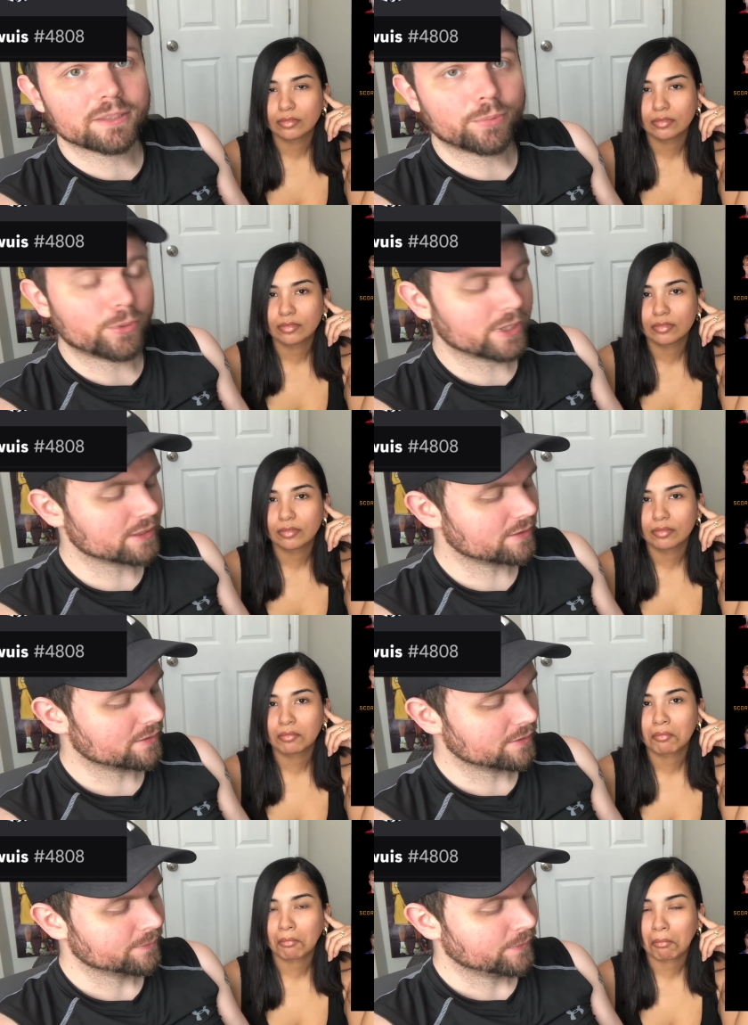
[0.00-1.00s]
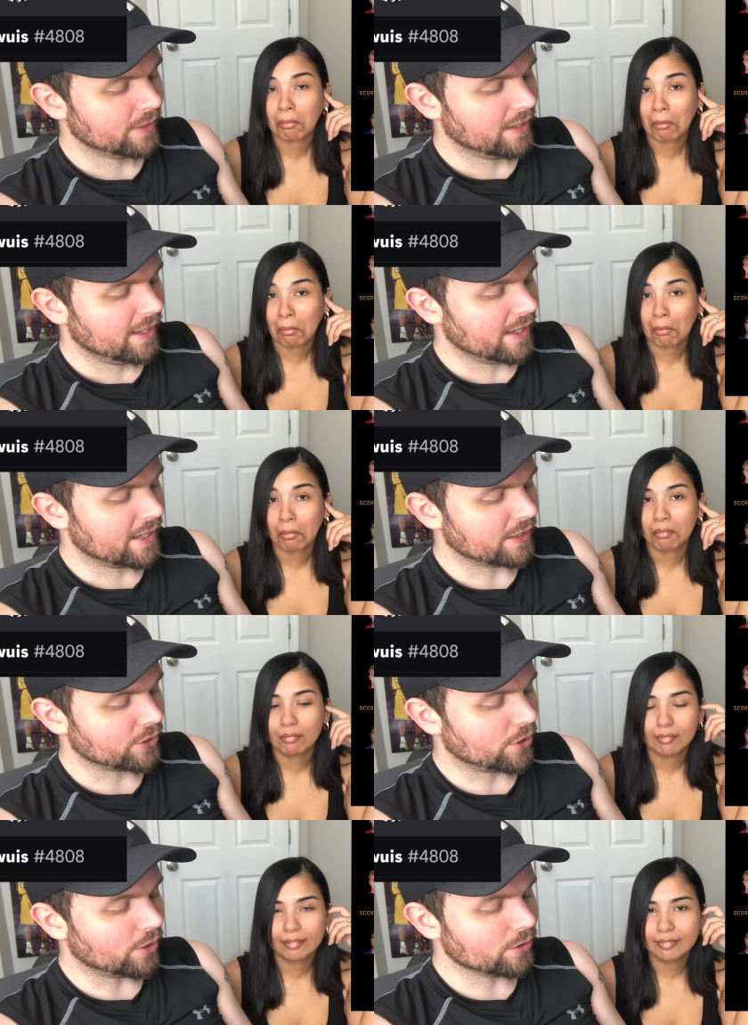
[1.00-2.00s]
Speaker 1: points. And
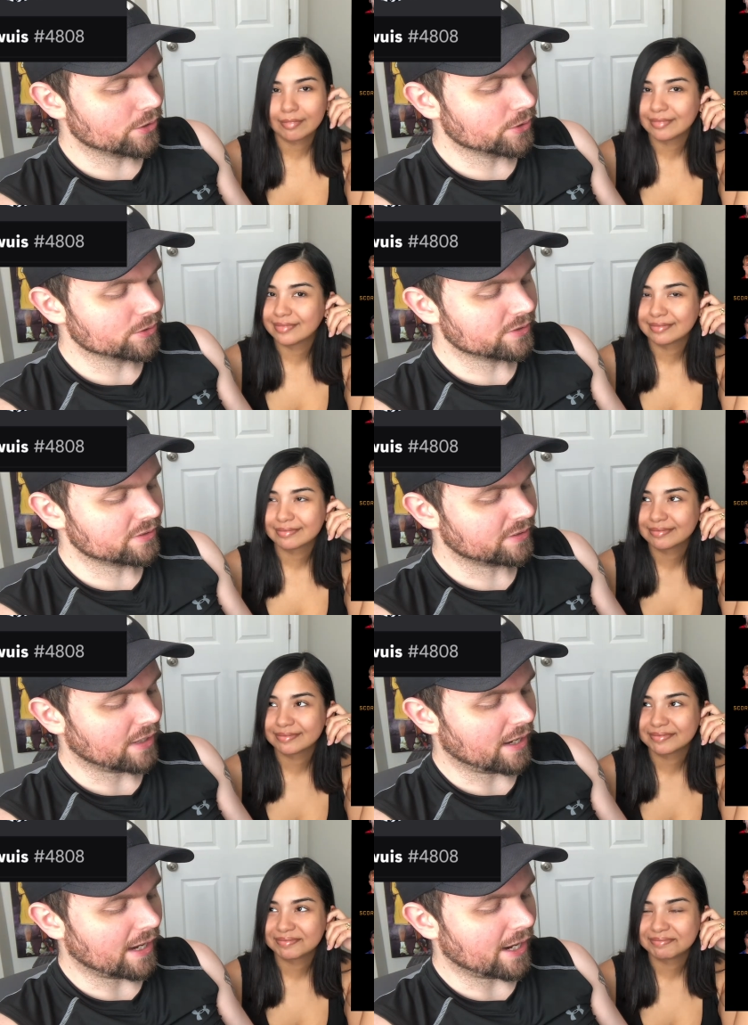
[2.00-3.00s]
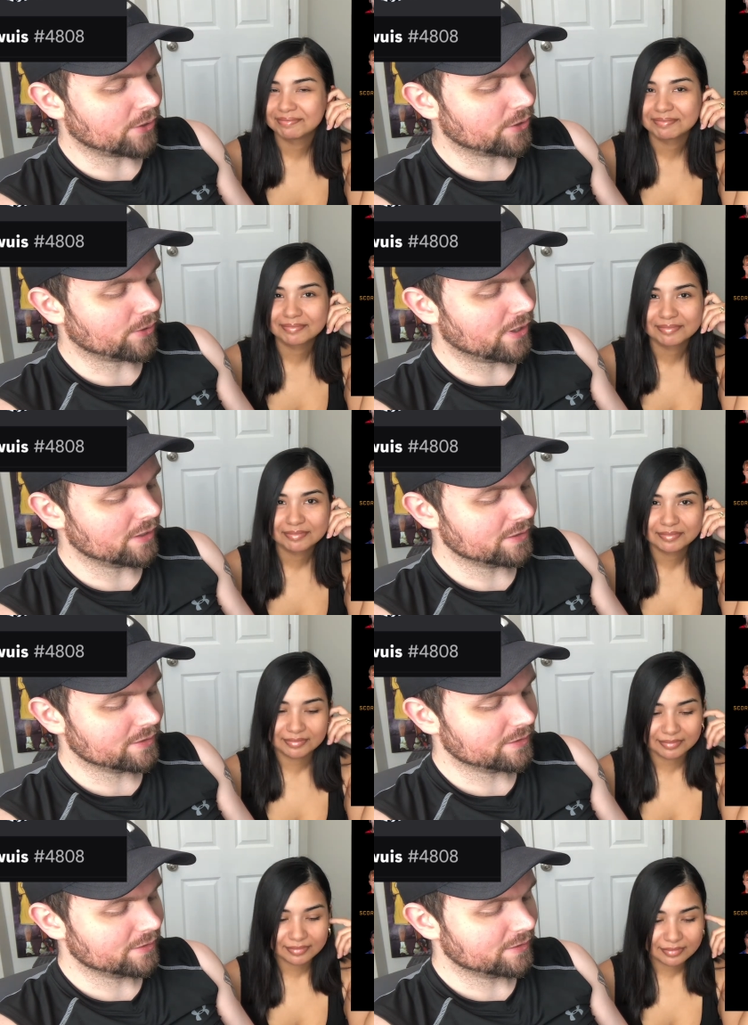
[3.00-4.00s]
Carlos
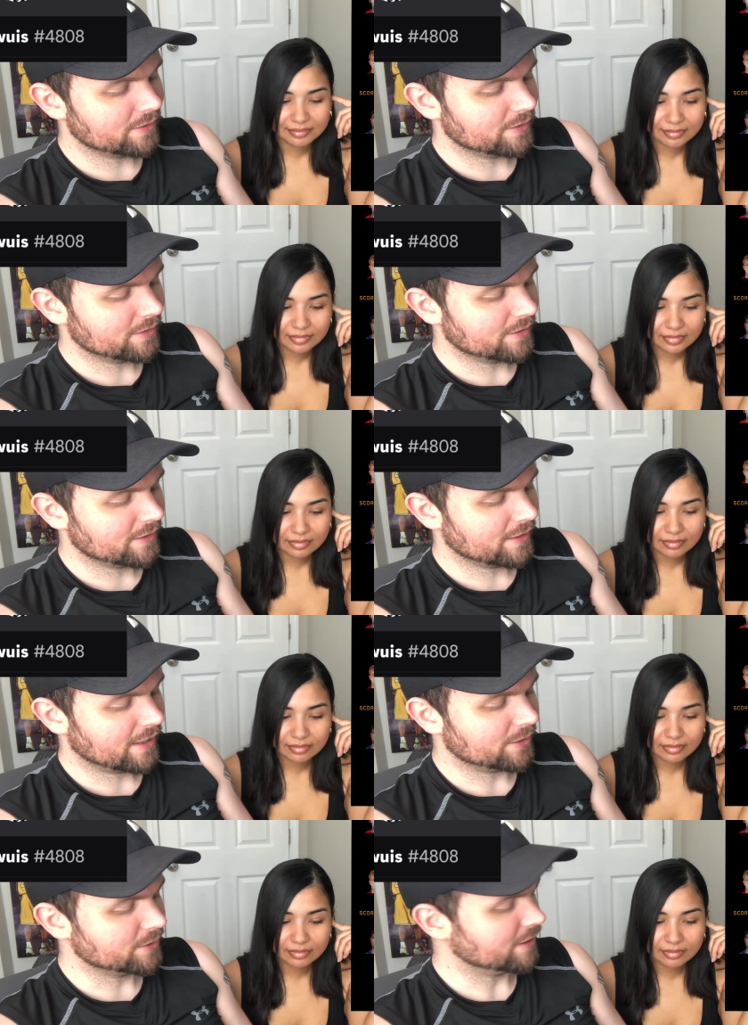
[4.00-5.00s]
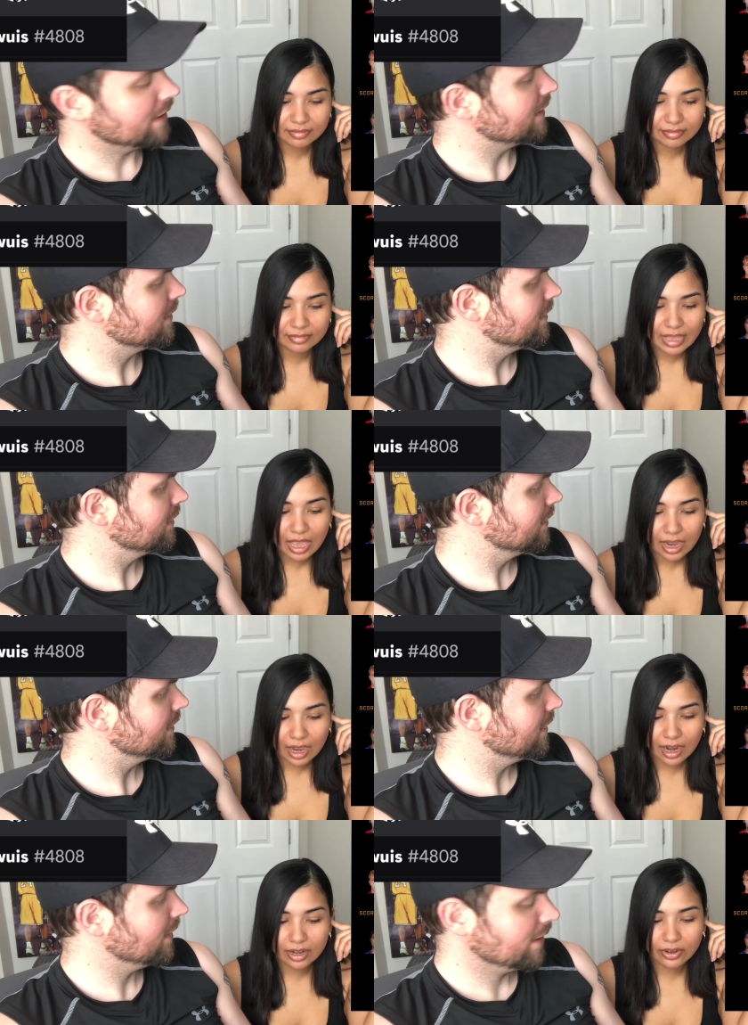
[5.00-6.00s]
Alcaraz, how do you say that?
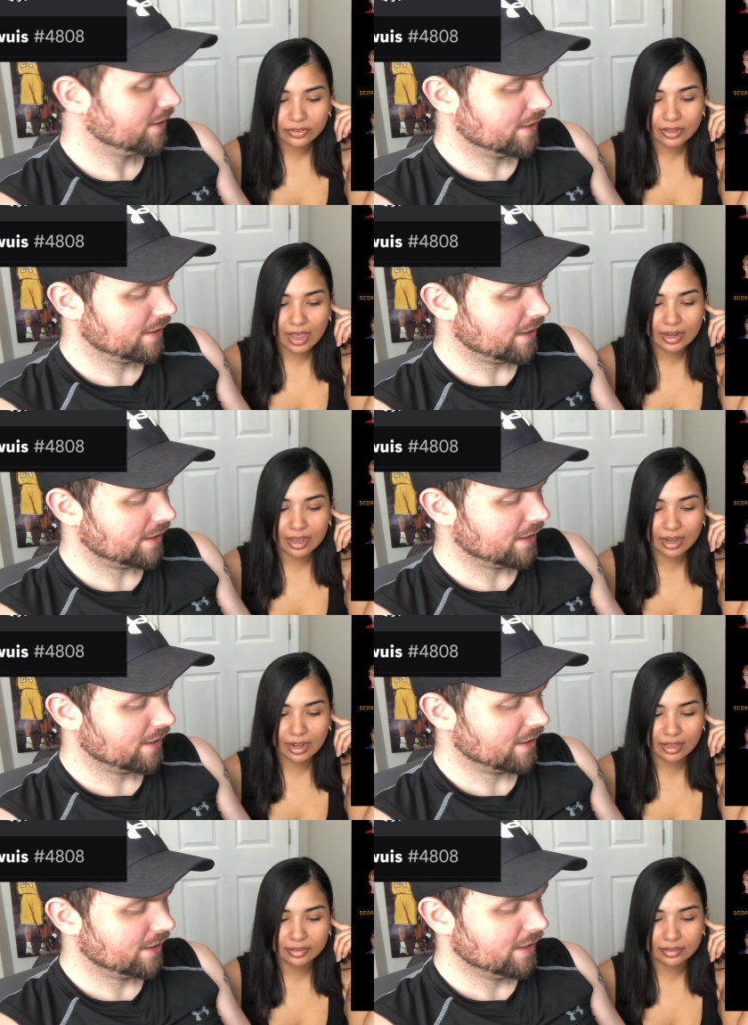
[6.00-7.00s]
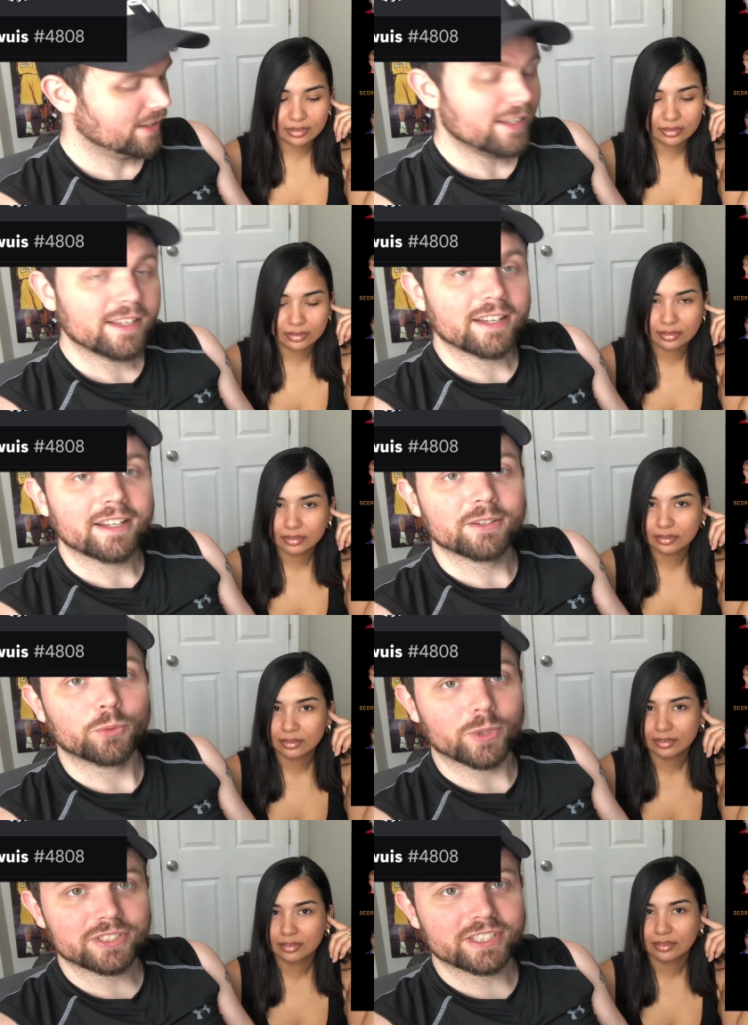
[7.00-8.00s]
Speaker 2: Carlos Alcaraz.
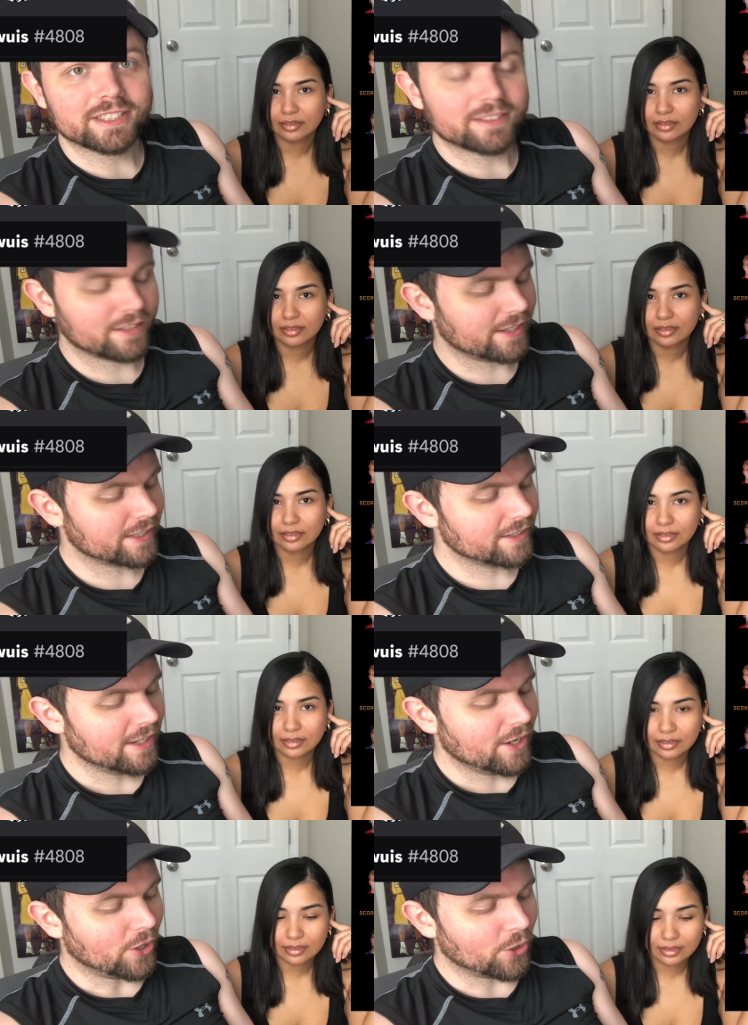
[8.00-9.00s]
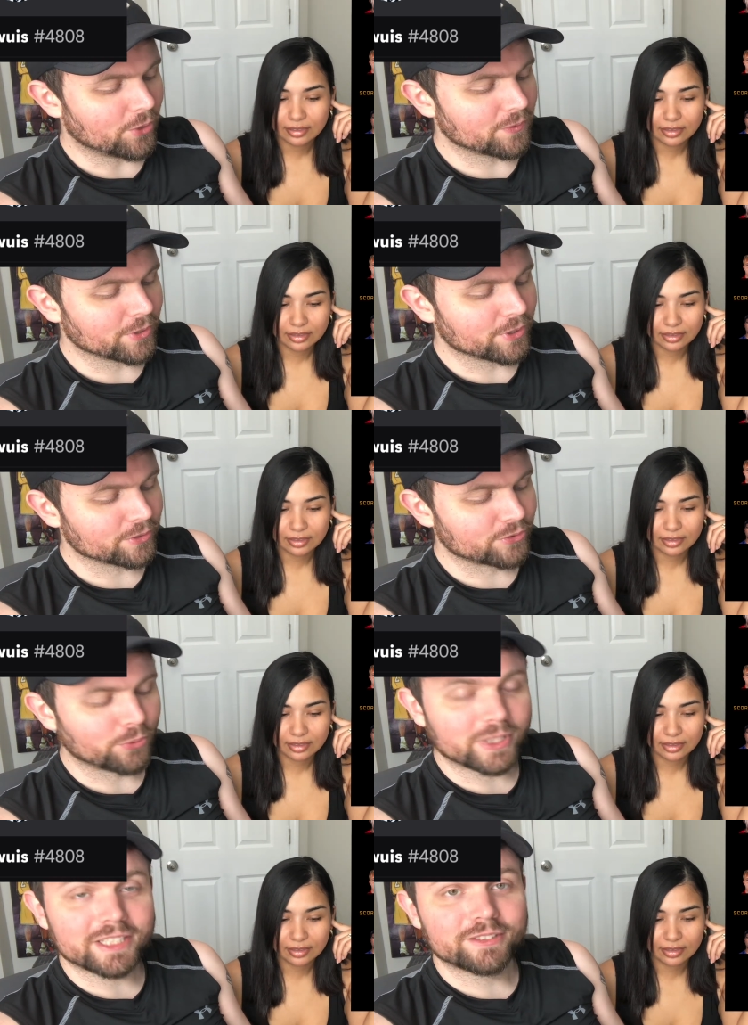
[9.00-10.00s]
Speaker 1: What she said, over
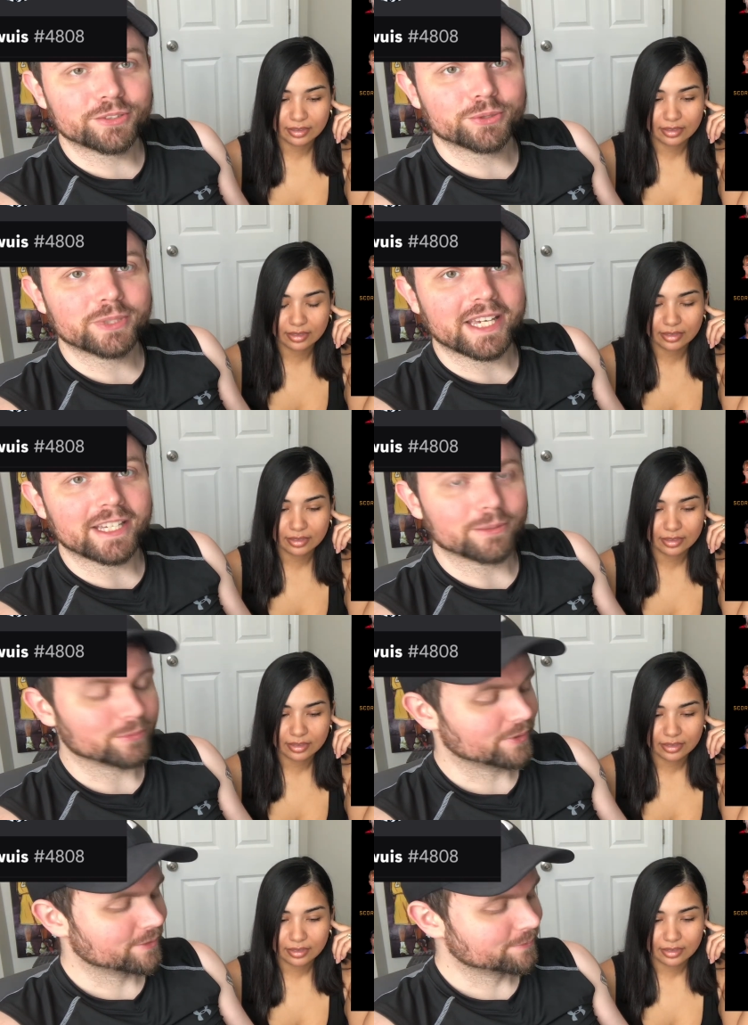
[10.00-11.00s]
22 games